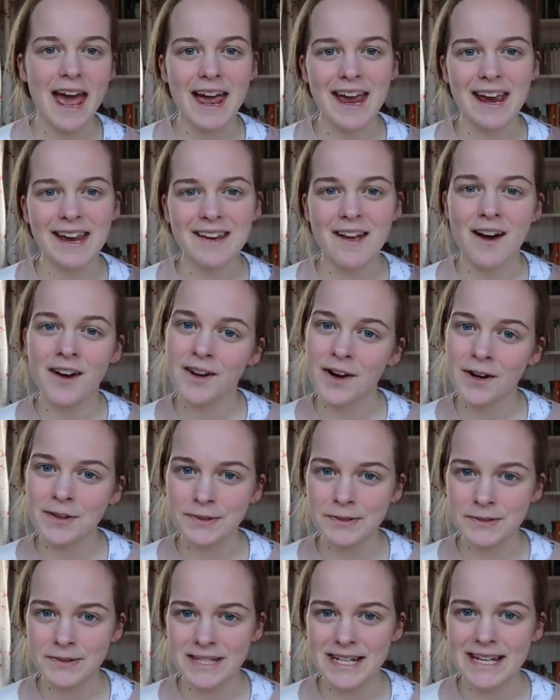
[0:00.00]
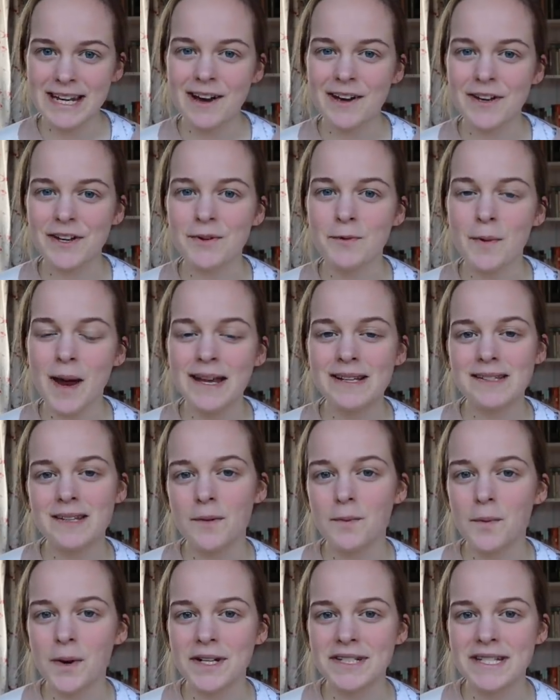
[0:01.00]
a young girl called Tia who wakes
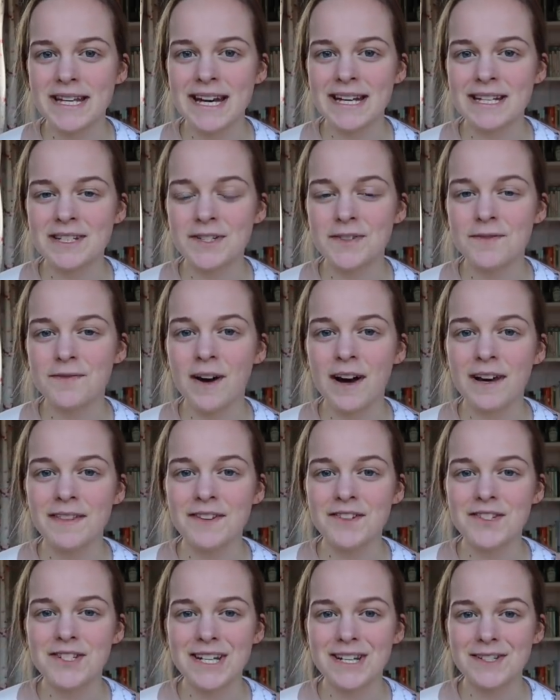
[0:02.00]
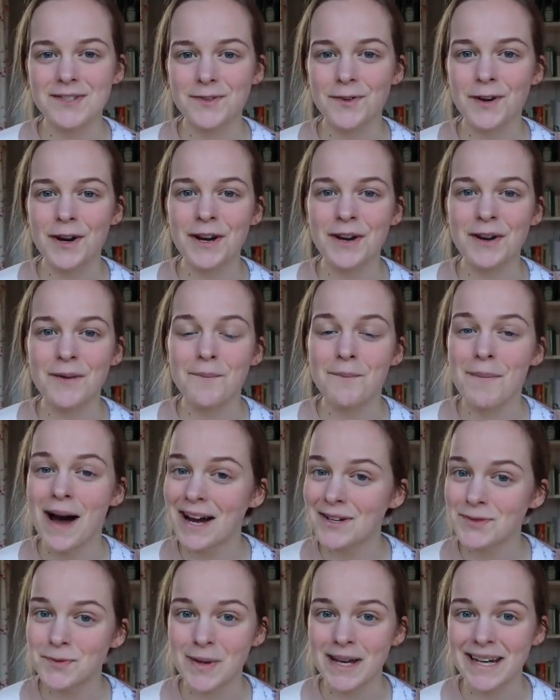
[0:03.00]
up one day to find that she has grown
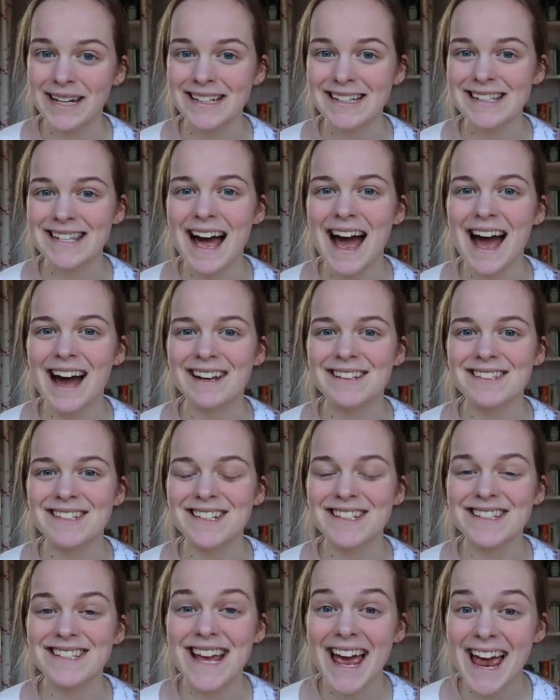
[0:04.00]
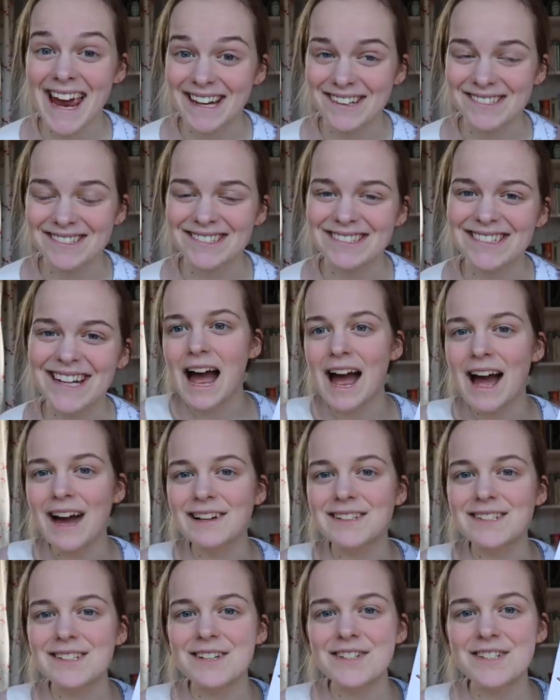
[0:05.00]
bat wings and a tail.
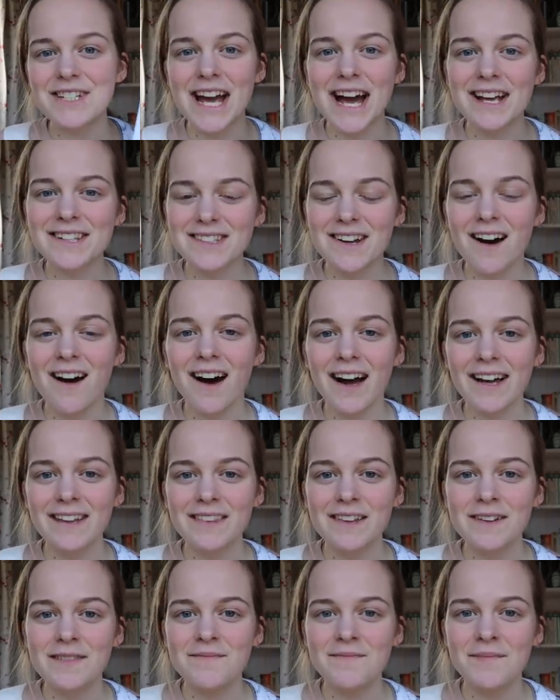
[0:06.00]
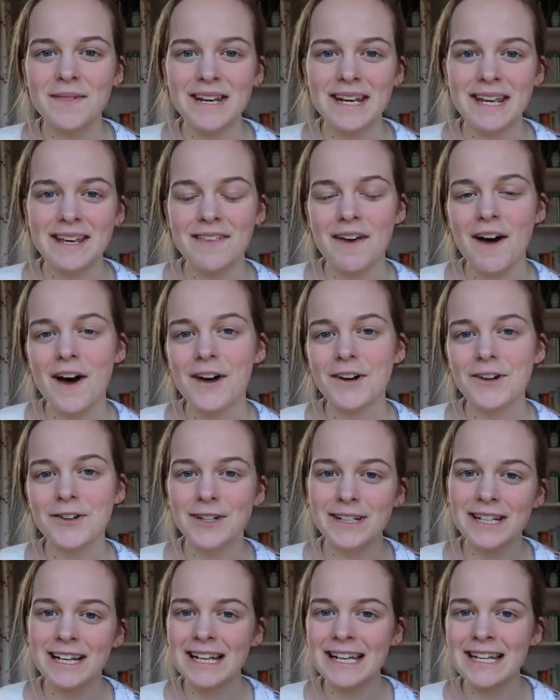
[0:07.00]
And so she has to hide them beneath her
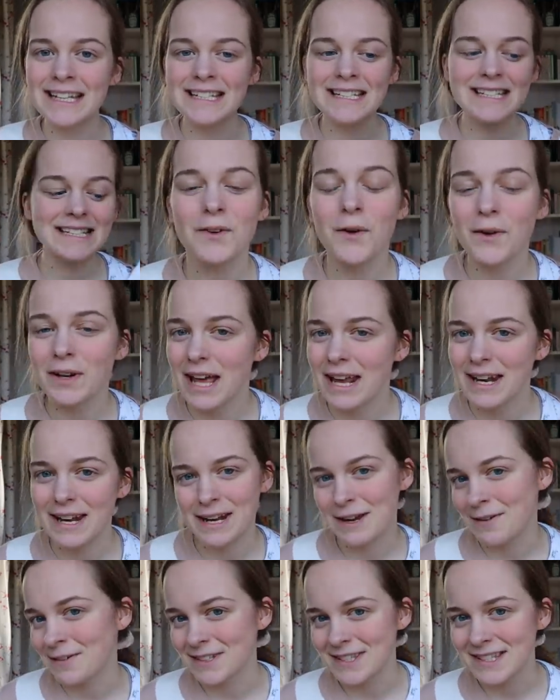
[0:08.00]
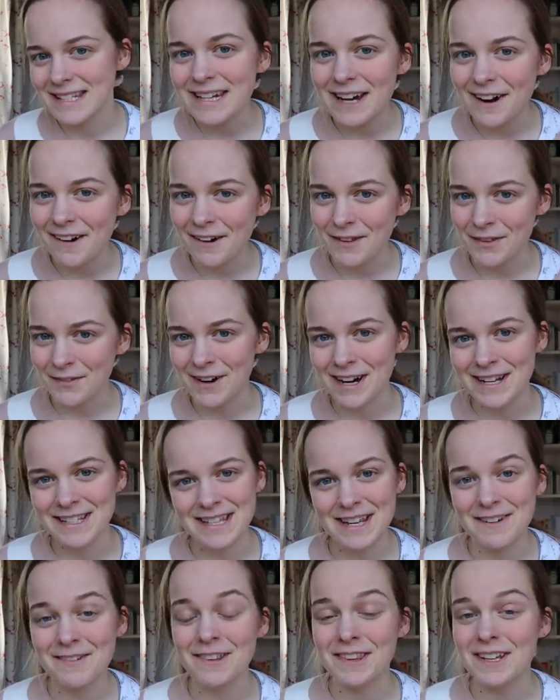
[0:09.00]
crinolines, not let anyone see her,
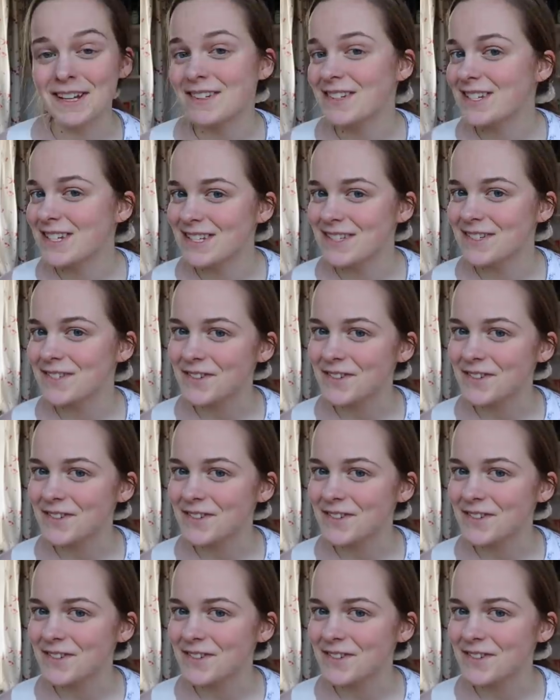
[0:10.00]
otherwise they will think she's